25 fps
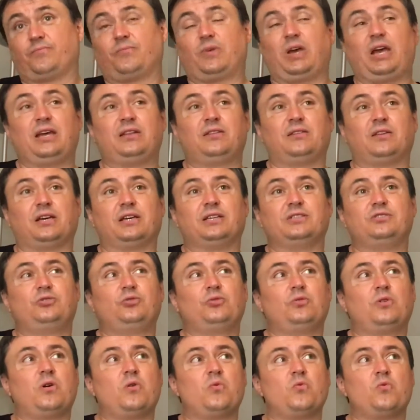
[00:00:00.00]
And as
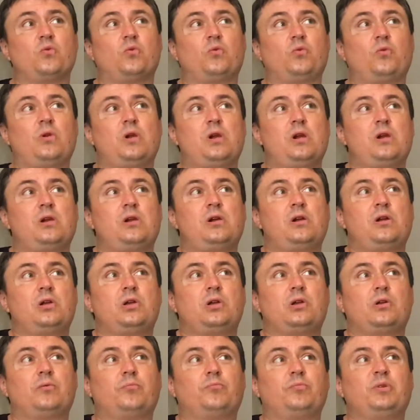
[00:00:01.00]
you know,
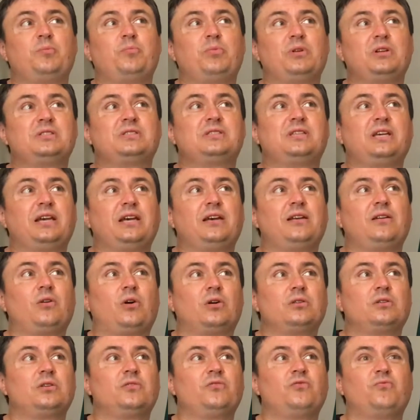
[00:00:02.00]
people say a
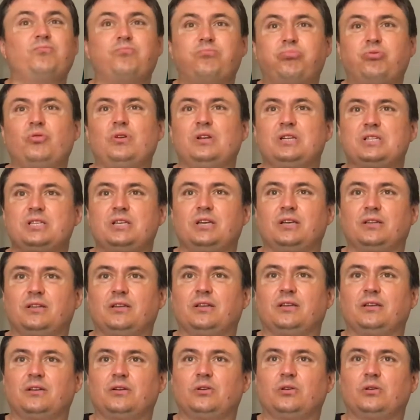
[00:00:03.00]
lot of bullshit
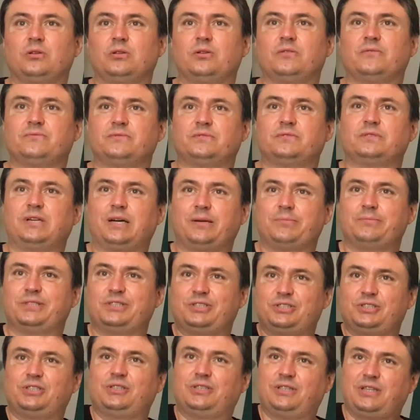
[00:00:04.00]
and a lot of
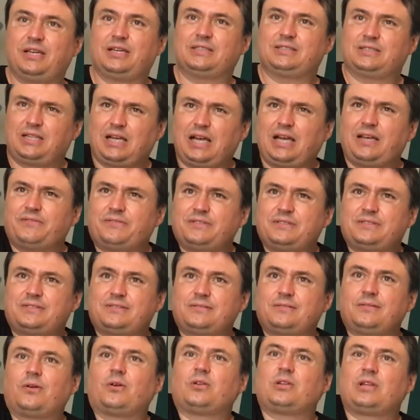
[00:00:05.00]
rubbish in their life.
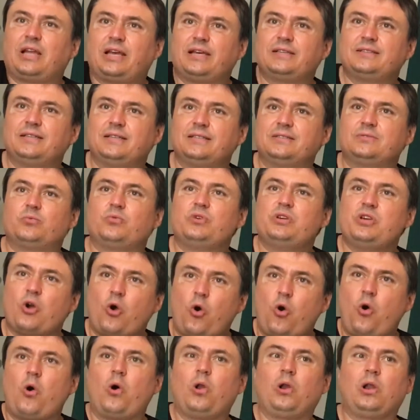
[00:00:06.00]
It's not like this. We
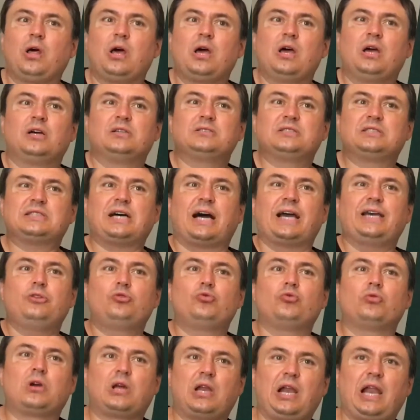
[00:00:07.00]
all try
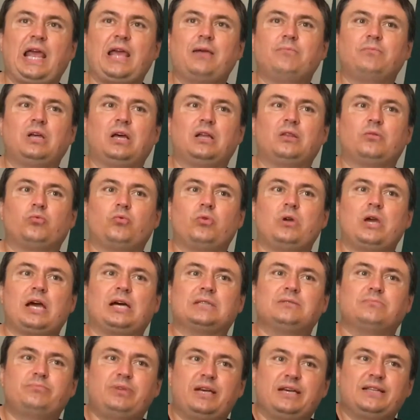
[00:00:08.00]
to claim that we
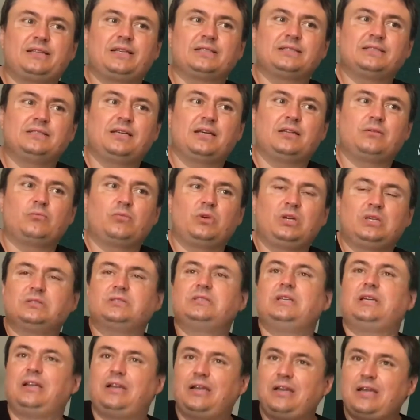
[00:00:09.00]
are better than we
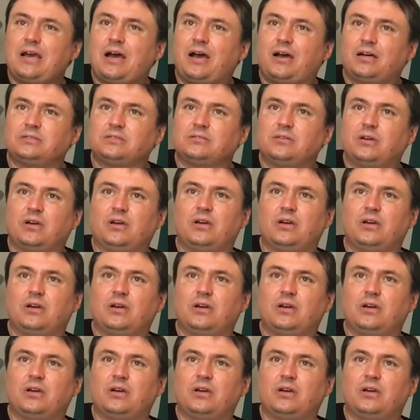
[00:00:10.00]
really are.